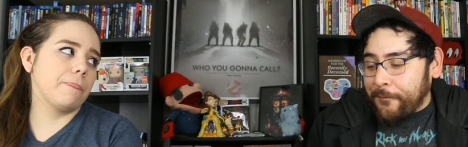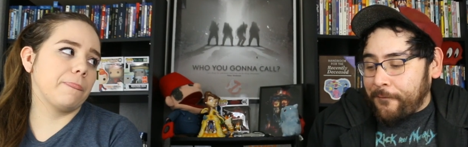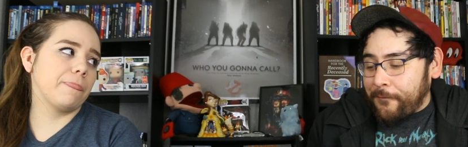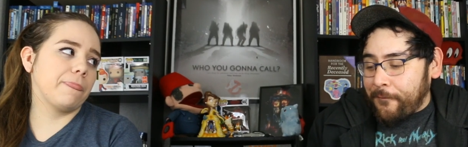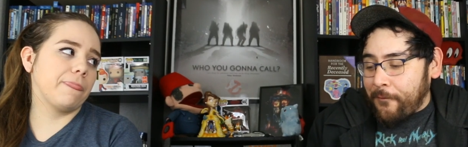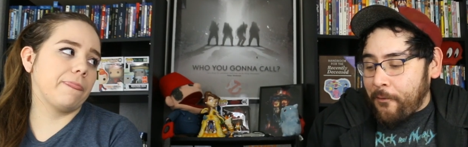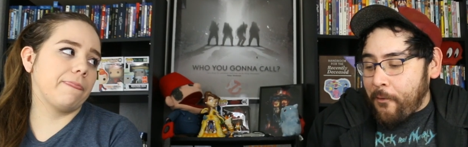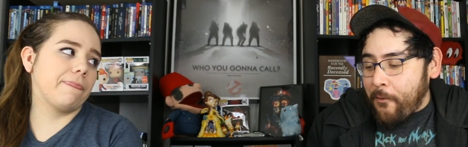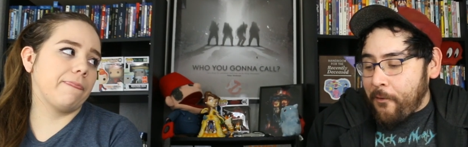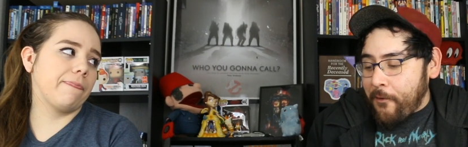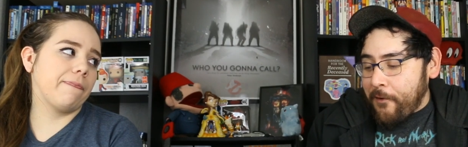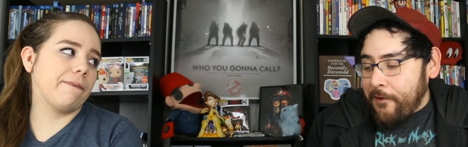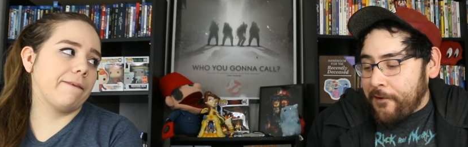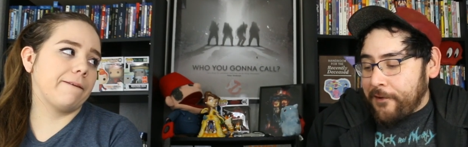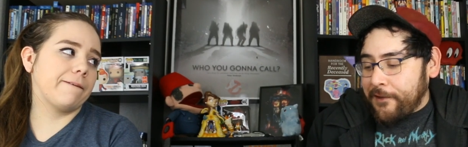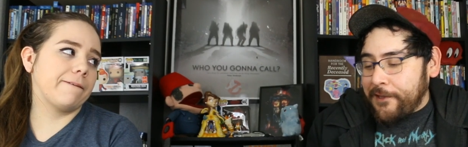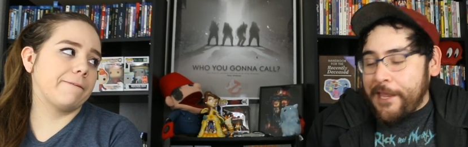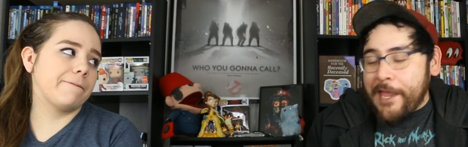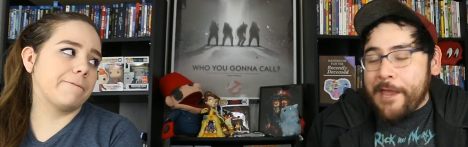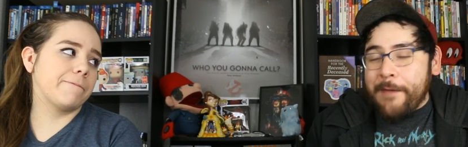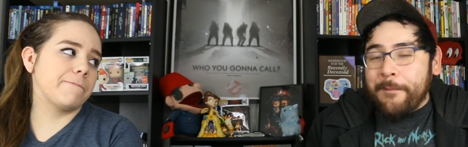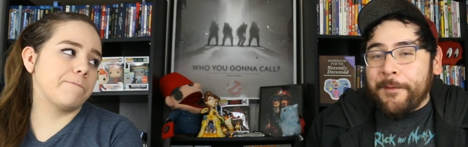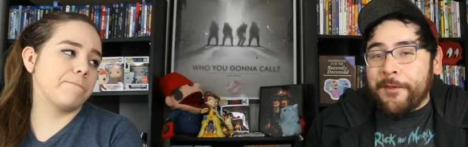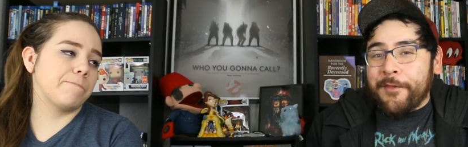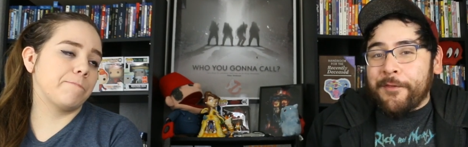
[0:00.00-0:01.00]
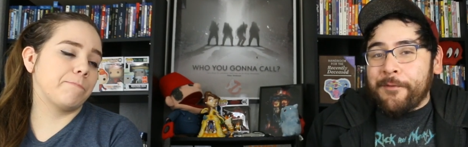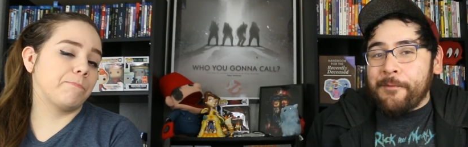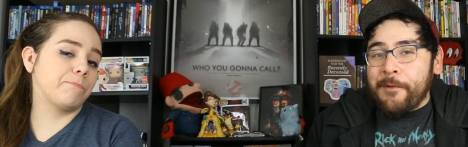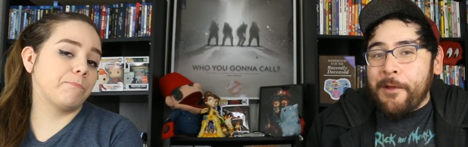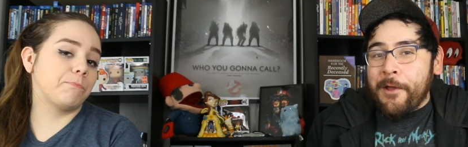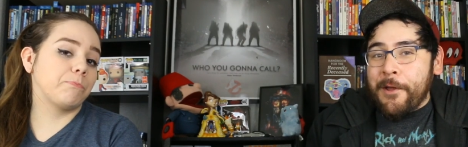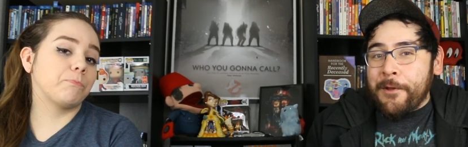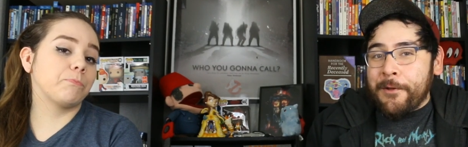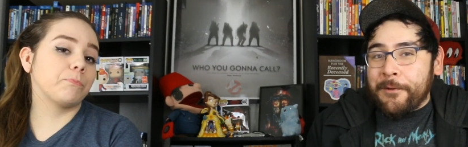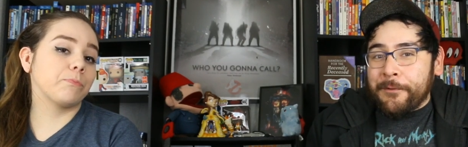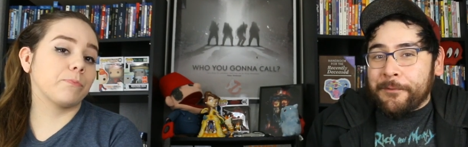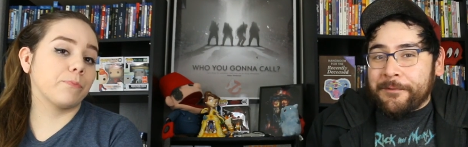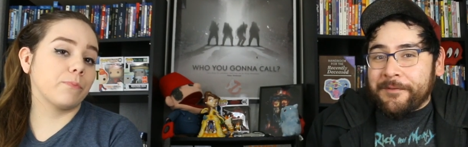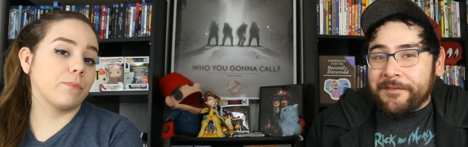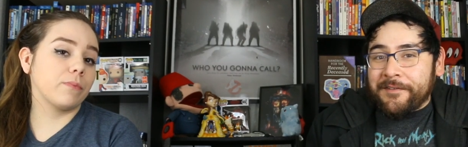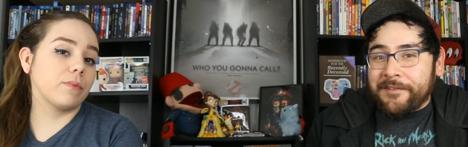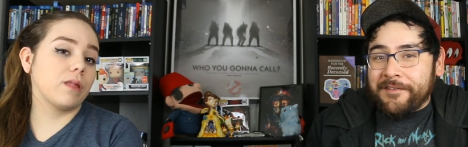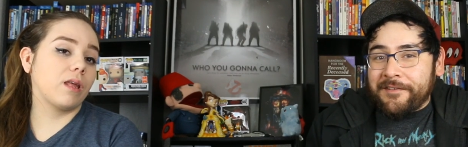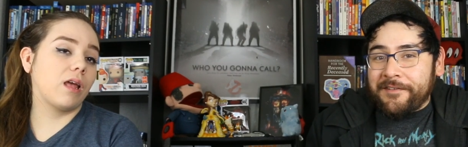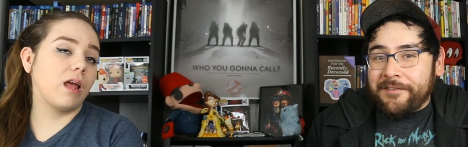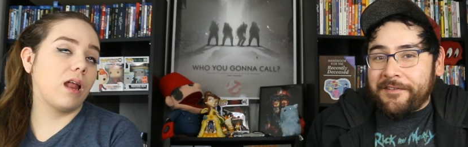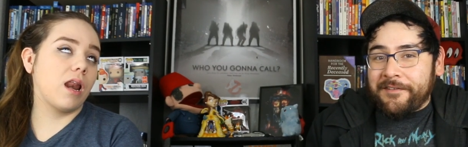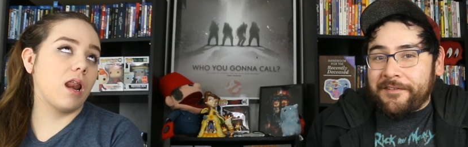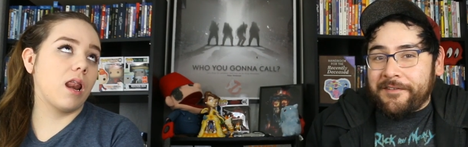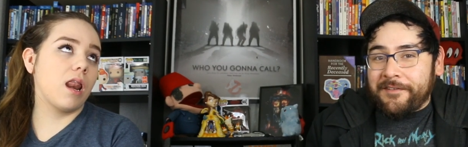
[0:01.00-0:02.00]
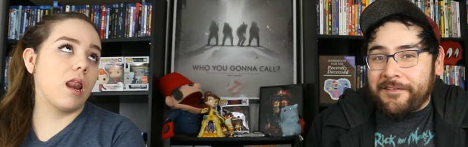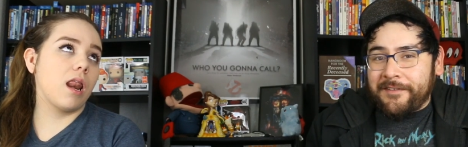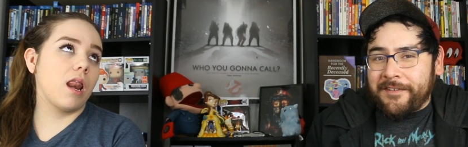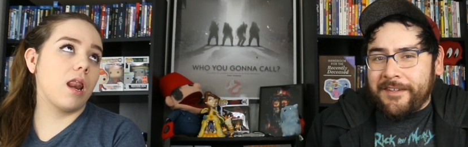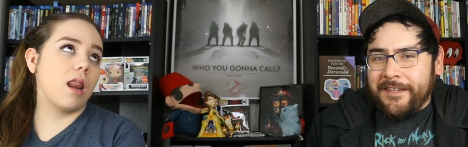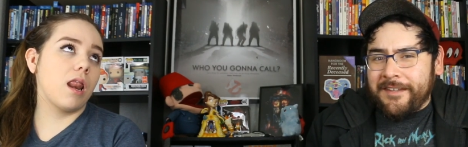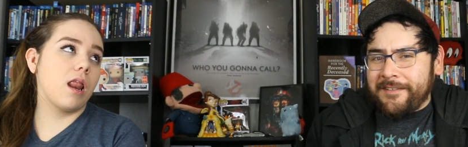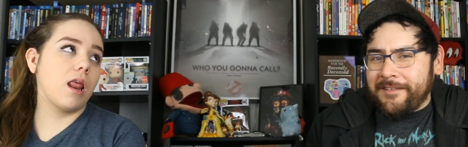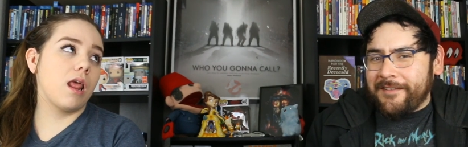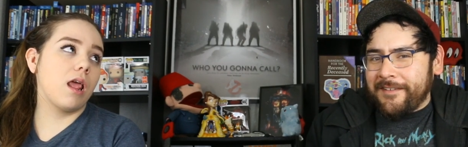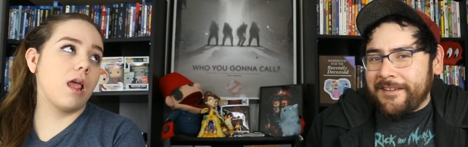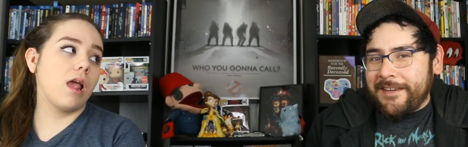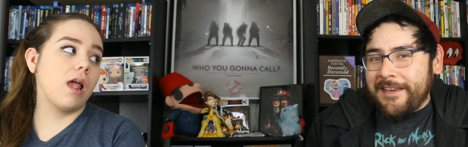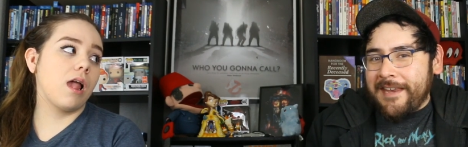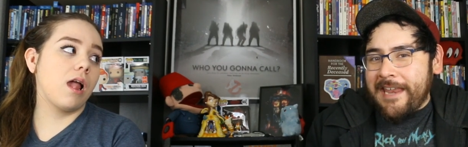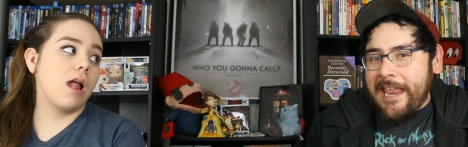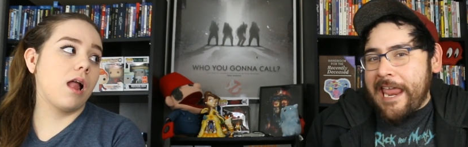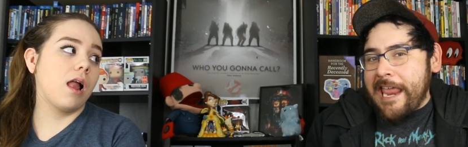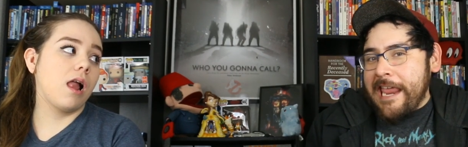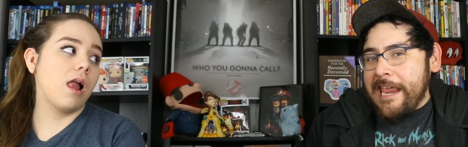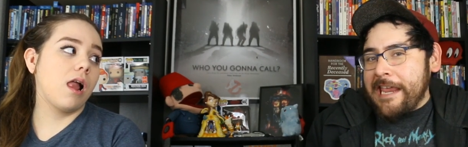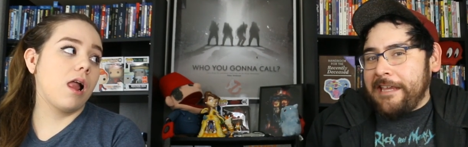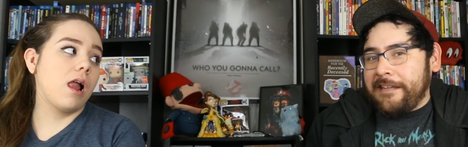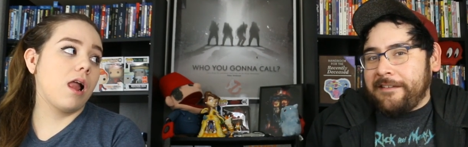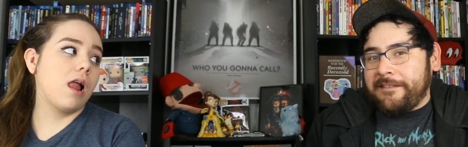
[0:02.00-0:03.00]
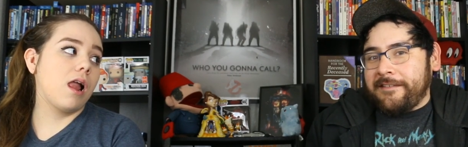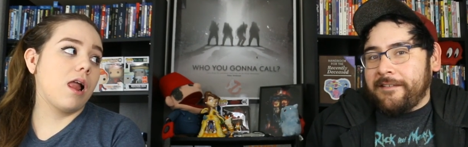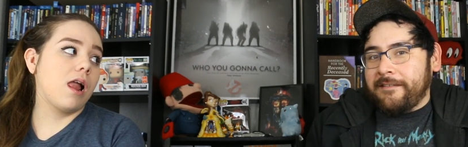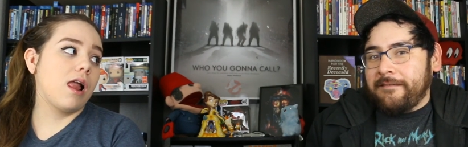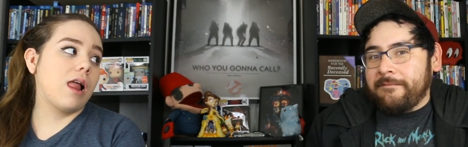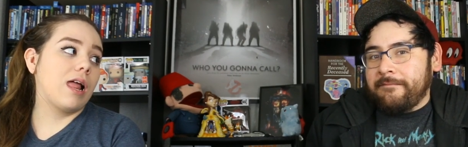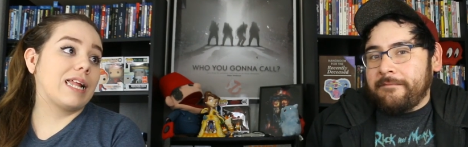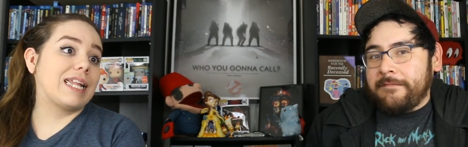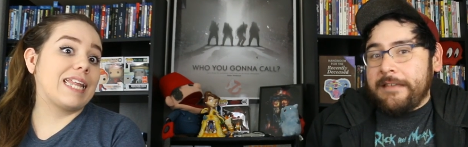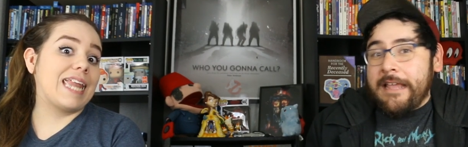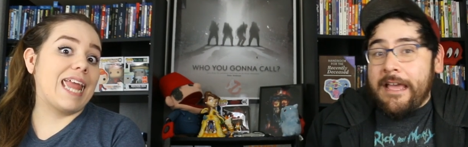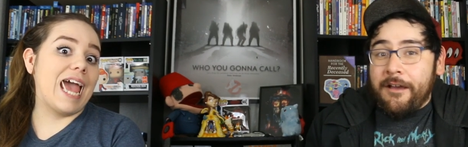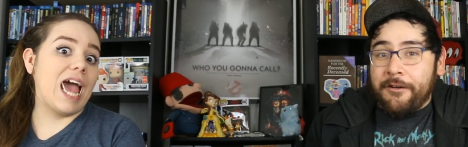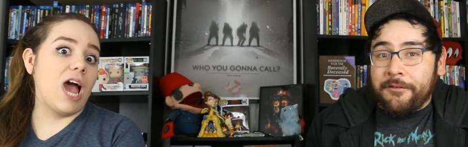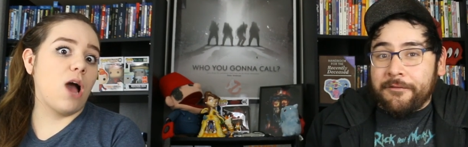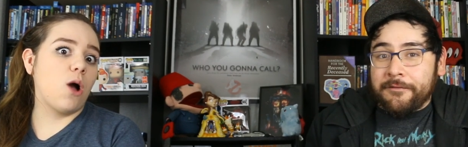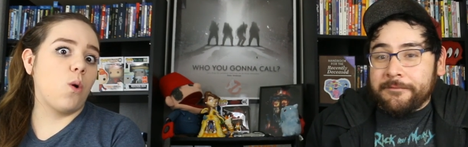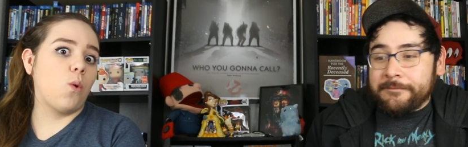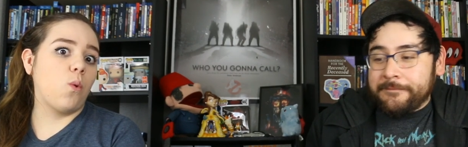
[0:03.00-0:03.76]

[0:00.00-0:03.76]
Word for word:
Speaker 1: for Game of Thrones Season eight now.